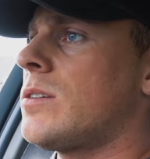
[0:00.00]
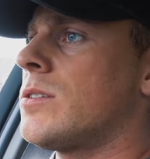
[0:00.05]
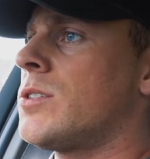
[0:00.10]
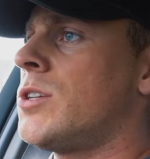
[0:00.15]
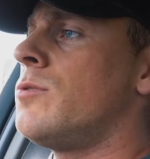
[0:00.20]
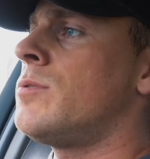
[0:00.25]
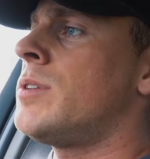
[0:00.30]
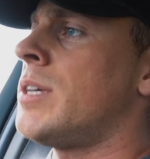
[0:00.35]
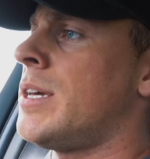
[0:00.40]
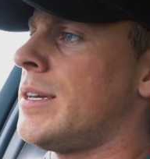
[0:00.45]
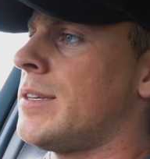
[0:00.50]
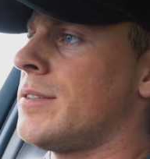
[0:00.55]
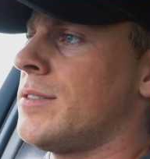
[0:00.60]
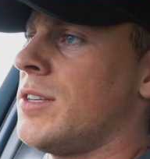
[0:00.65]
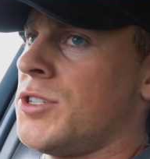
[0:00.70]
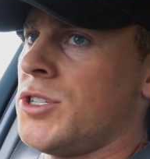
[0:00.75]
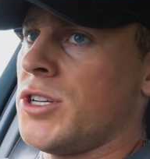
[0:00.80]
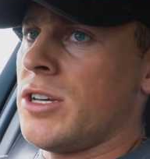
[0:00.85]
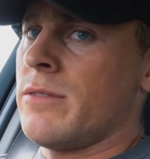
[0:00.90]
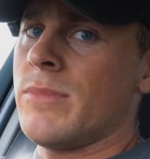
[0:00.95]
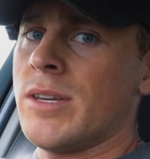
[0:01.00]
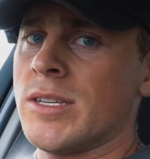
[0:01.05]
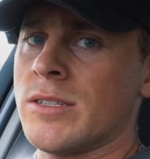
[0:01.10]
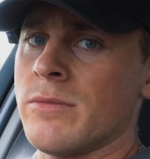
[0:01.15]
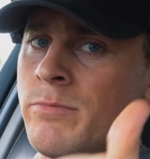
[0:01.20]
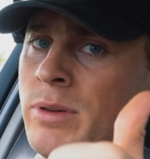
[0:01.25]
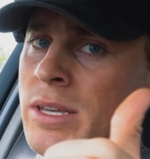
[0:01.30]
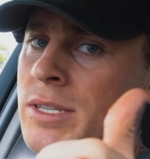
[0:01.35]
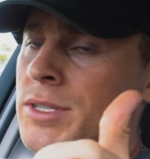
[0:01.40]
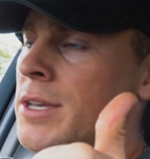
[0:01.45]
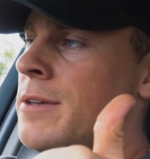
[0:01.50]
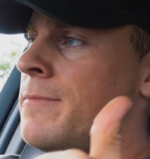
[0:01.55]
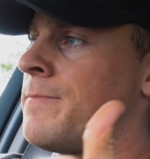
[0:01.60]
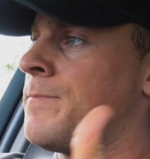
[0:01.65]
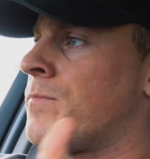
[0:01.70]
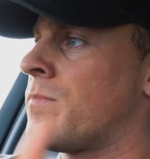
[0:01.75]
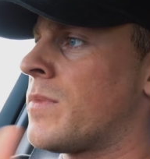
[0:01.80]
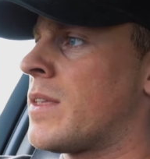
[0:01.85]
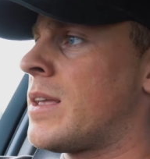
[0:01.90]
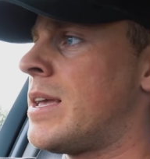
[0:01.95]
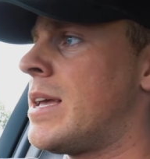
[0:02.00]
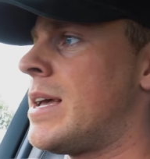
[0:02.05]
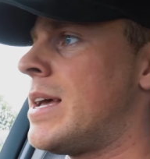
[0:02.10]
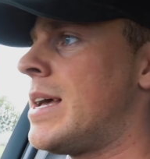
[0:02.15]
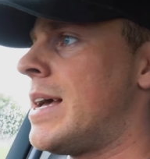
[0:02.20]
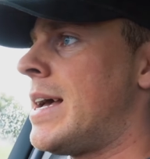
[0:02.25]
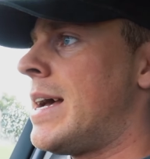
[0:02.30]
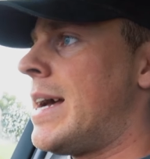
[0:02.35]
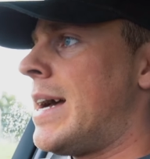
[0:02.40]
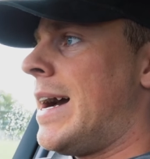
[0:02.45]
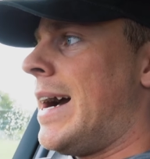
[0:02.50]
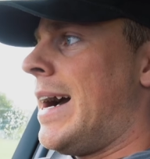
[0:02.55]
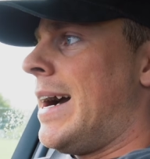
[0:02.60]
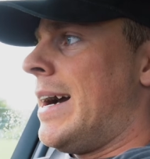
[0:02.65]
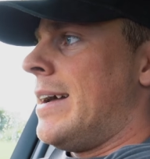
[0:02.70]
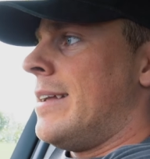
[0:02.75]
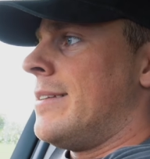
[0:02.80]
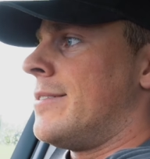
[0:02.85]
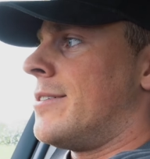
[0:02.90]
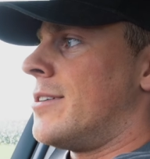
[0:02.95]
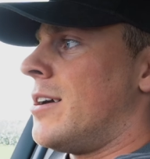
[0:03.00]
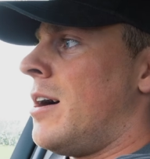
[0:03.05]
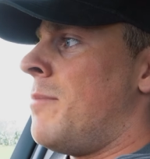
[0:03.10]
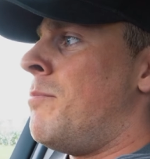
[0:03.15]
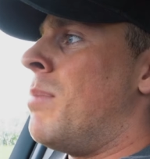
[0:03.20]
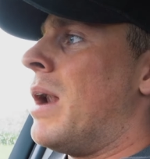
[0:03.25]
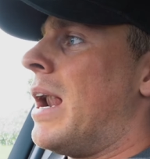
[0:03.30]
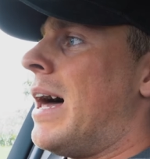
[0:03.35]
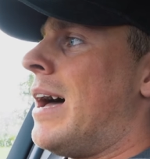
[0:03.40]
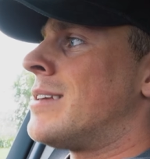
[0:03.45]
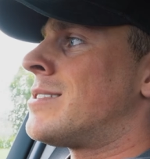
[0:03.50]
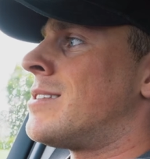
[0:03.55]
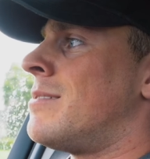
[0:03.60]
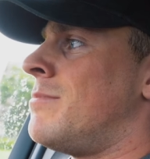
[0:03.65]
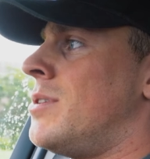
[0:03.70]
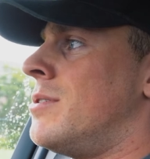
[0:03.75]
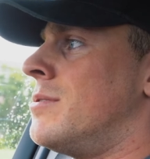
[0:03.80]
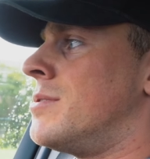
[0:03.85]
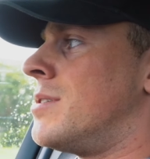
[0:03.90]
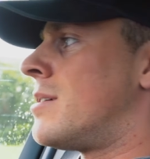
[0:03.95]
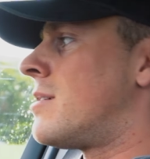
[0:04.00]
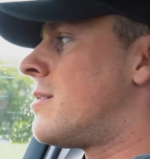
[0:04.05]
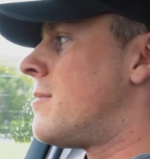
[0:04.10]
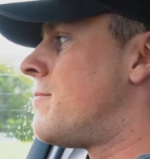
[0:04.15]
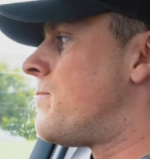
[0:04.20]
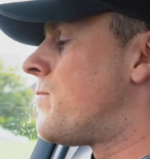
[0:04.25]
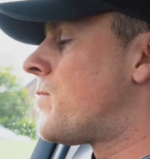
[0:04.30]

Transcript: two things, the gym isn't busy and they're not blasting music.